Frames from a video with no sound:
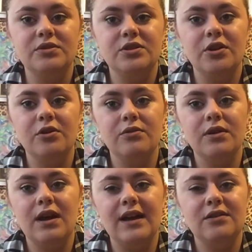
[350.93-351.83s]
So
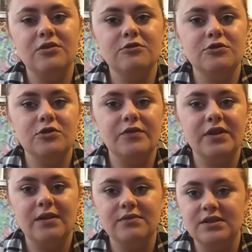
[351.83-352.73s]
I'm not too sure if
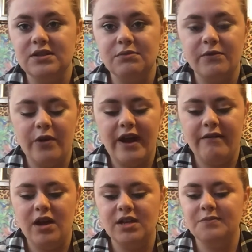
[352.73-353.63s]
it comes to some of your
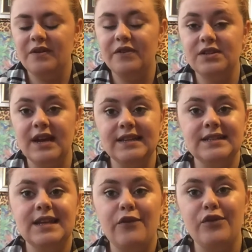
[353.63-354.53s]
areas, but if it does, I
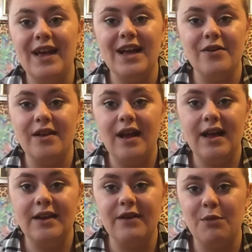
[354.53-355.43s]
definitely hi
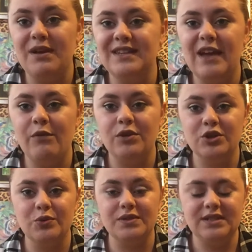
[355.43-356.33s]
highly recommend everyone
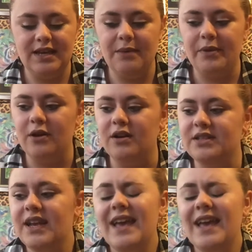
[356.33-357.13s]
to go and see it because